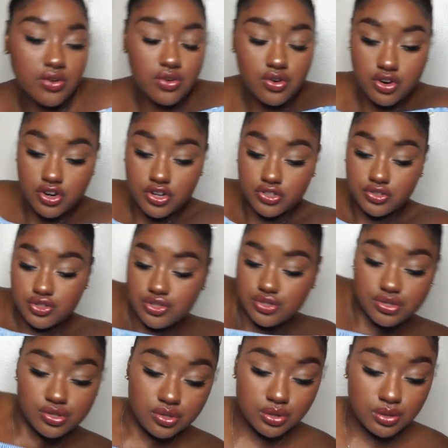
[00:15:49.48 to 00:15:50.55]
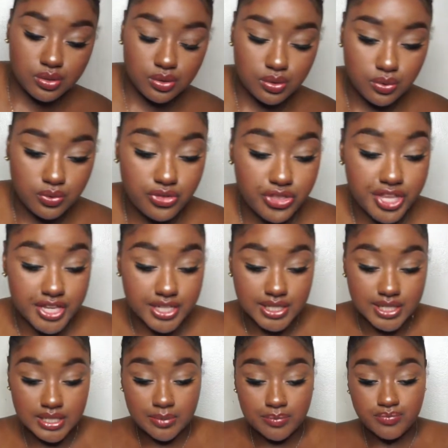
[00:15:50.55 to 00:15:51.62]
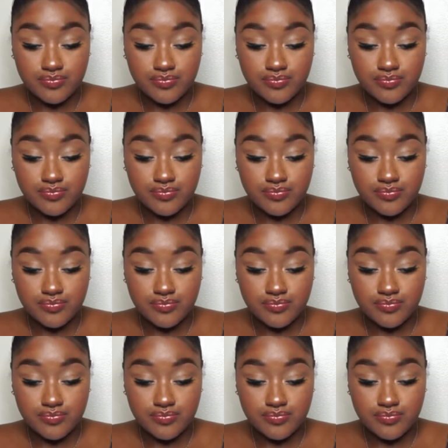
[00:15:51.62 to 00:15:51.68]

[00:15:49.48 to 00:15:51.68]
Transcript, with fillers: on to this